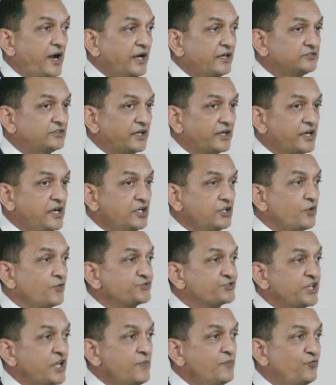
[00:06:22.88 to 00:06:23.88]
at the rate
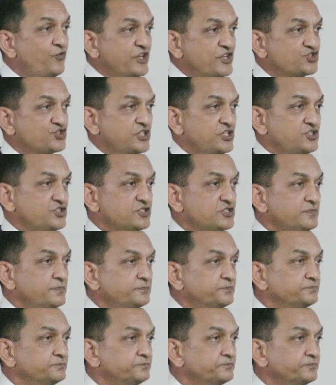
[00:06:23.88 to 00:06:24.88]
of same
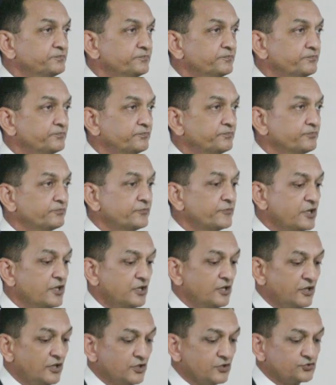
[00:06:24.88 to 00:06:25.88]
wastage.
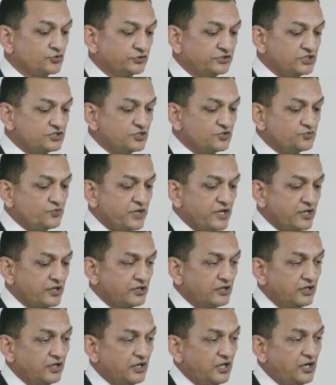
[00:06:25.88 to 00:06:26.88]
So this is
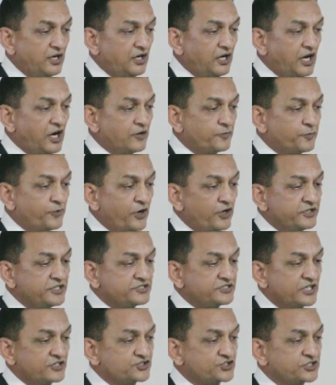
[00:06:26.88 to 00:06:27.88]
where our
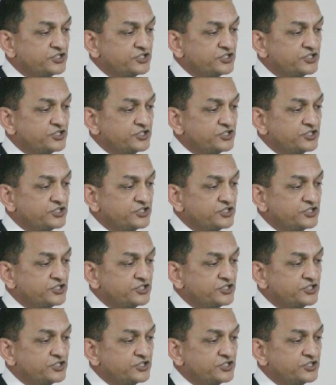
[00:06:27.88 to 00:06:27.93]
priorities are